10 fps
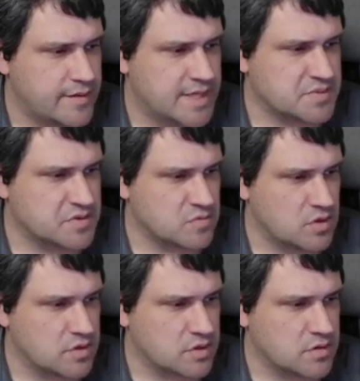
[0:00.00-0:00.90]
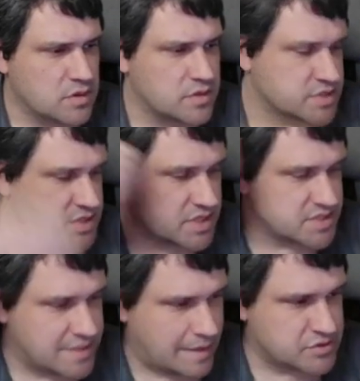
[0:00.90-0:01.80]
Ask about the role in the court,
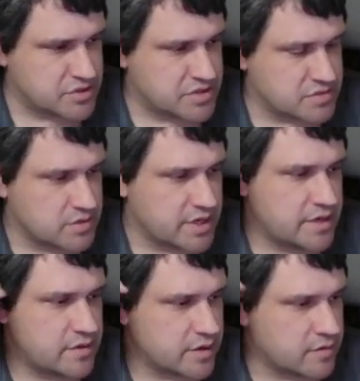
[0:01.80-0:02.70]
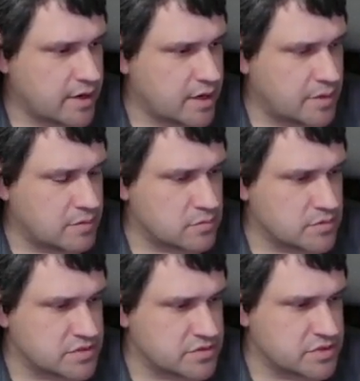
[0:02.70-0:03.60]
discuss the tapestry you just read, inquire about
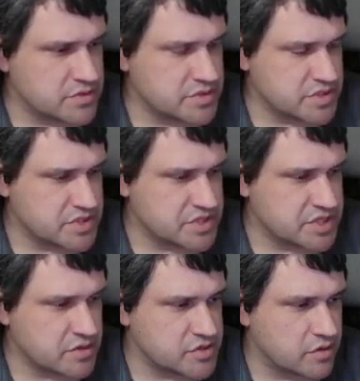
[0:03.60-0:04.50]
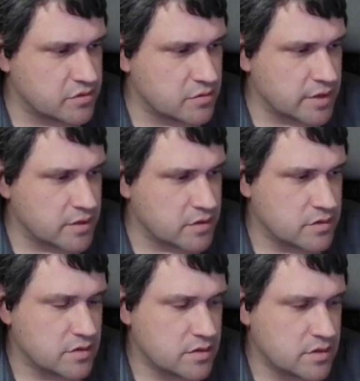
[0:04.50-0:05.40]
rumors or news, share a joke or a riddle.
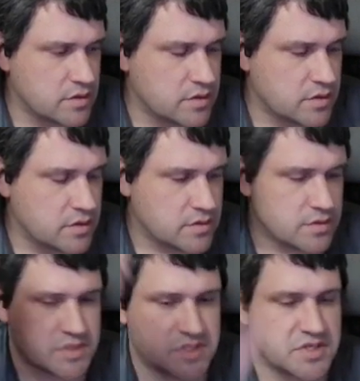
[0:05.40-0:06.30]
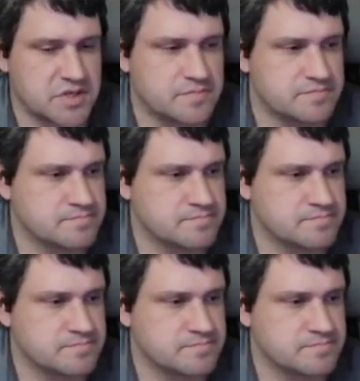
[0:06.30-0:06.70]
Let's see.